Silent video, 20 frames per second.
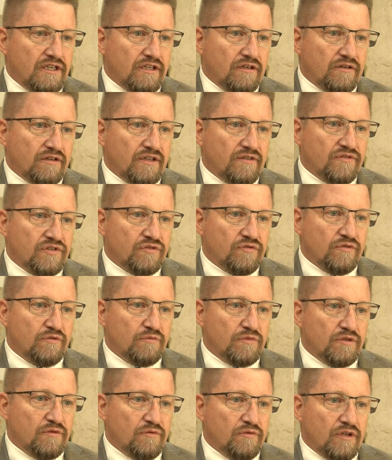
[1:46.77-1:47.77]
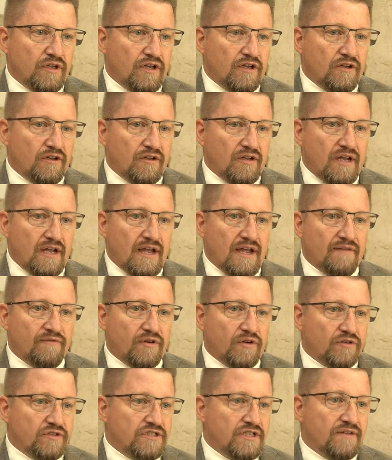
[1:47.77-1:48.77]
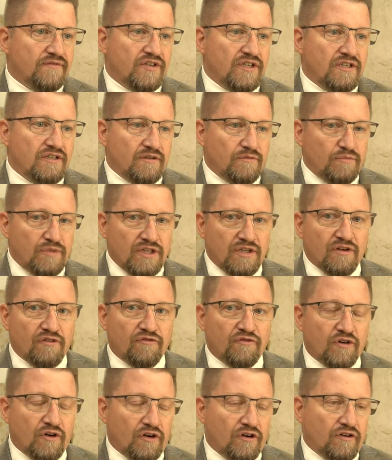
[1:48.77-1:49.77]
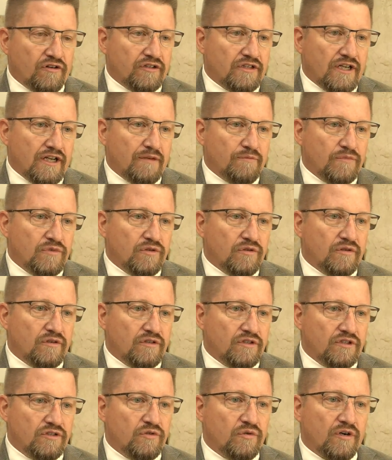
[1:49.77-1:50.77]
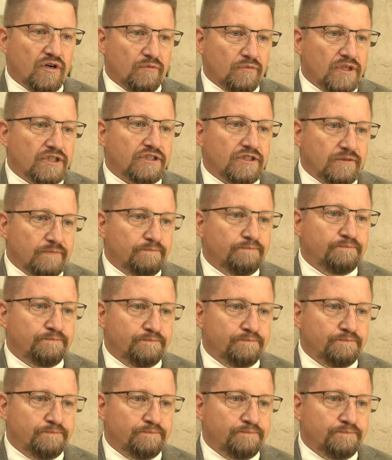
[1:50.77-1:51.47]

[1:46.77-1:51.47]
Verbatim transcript: it'll give us room to uh, have longevity and be there for a long time doing doing our mission.